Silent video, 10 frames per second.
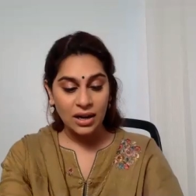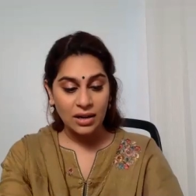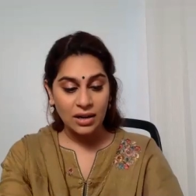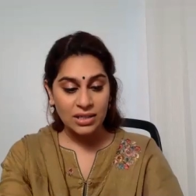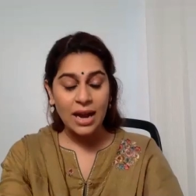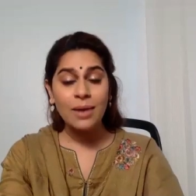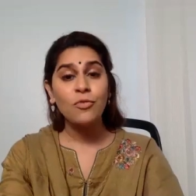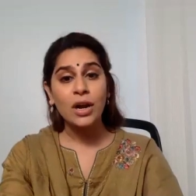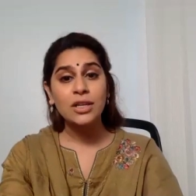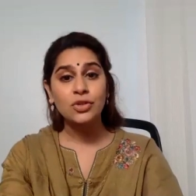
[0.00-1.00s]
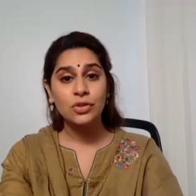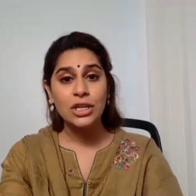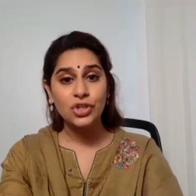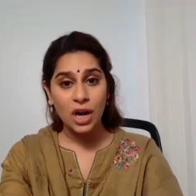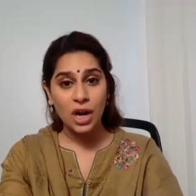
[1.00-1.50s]
time for us to take
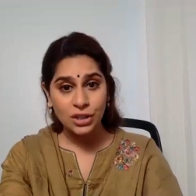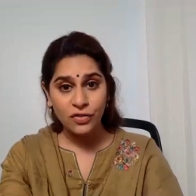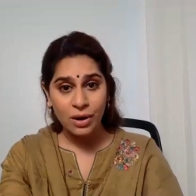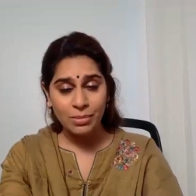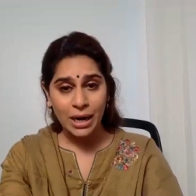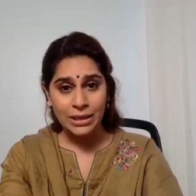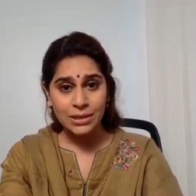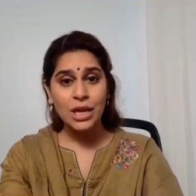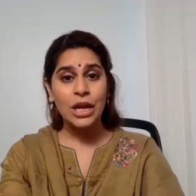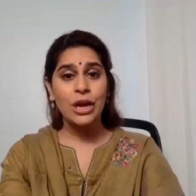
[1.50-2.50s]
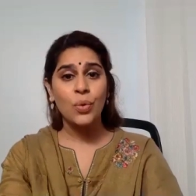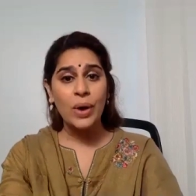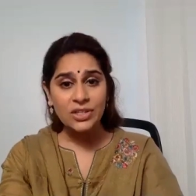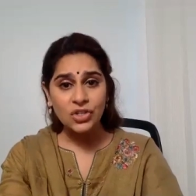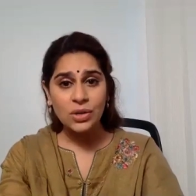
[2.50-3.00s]
charge of our mind,
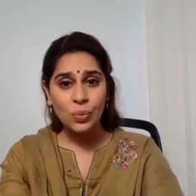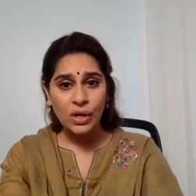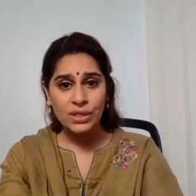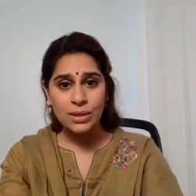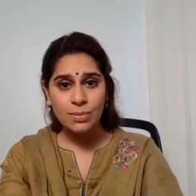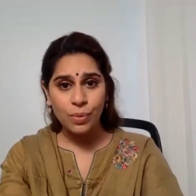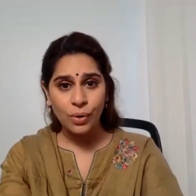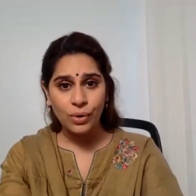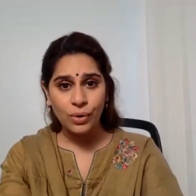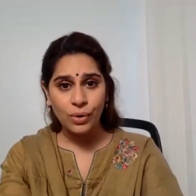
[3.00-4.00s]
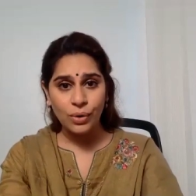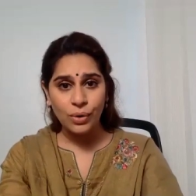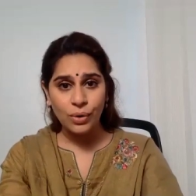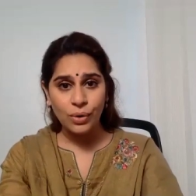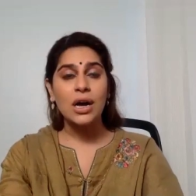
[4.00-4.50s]
question what's important,
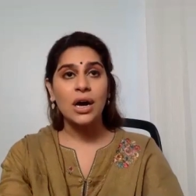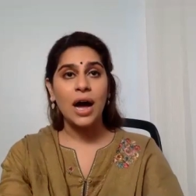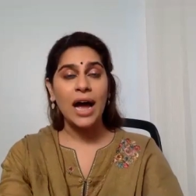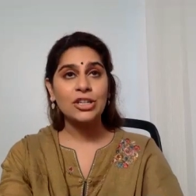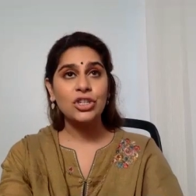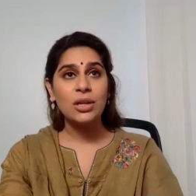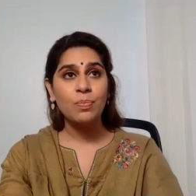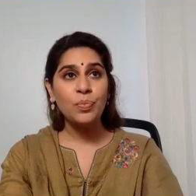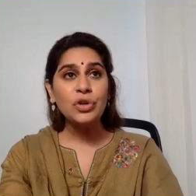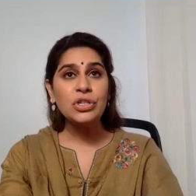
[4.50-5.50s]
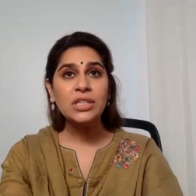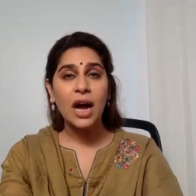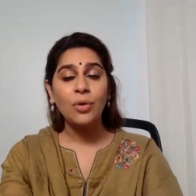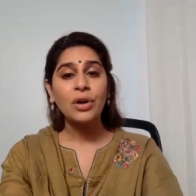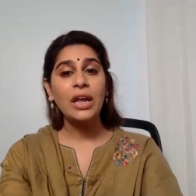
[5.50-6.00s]
actually put
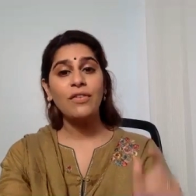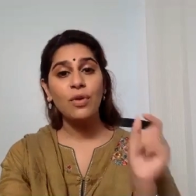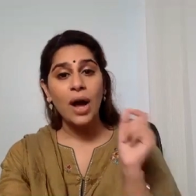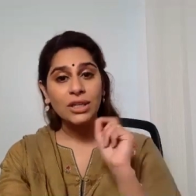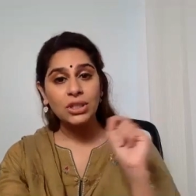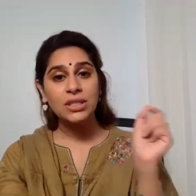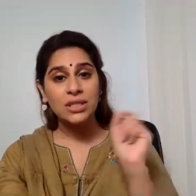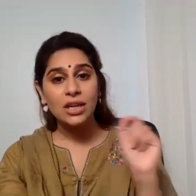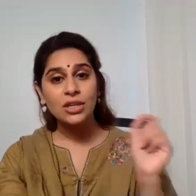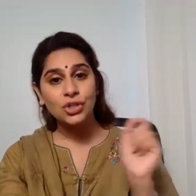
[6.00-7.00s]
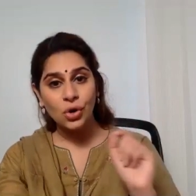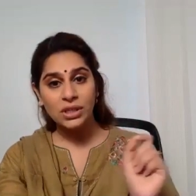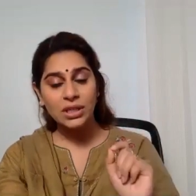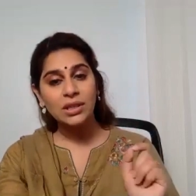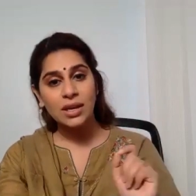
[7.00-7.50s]
down, if you actually start jotting
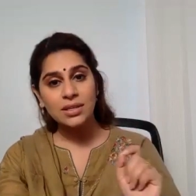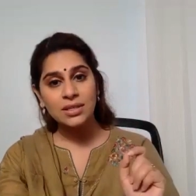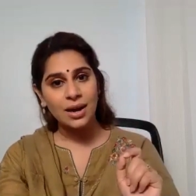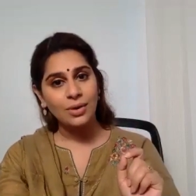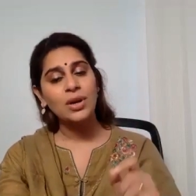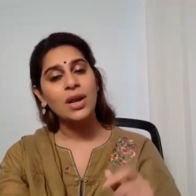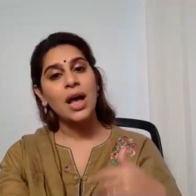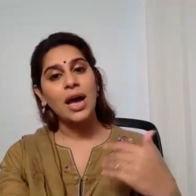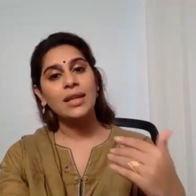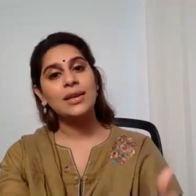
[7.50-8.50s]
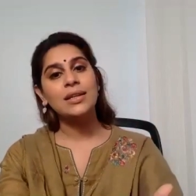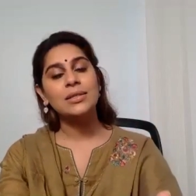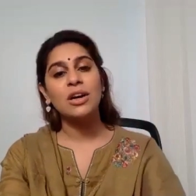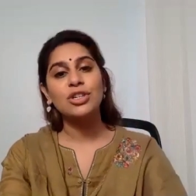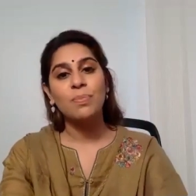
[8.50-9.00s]
things down, I think it's
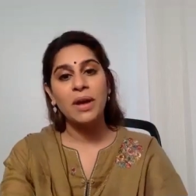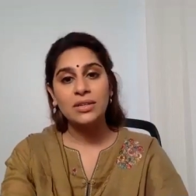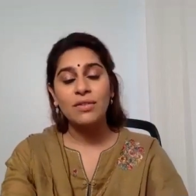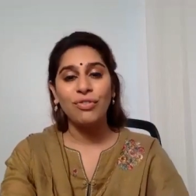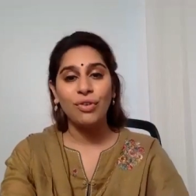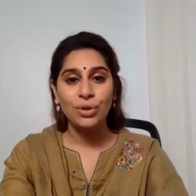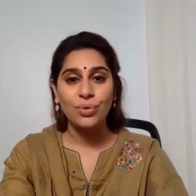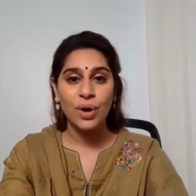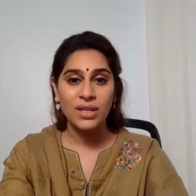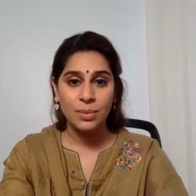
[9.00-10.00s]
much better for you as a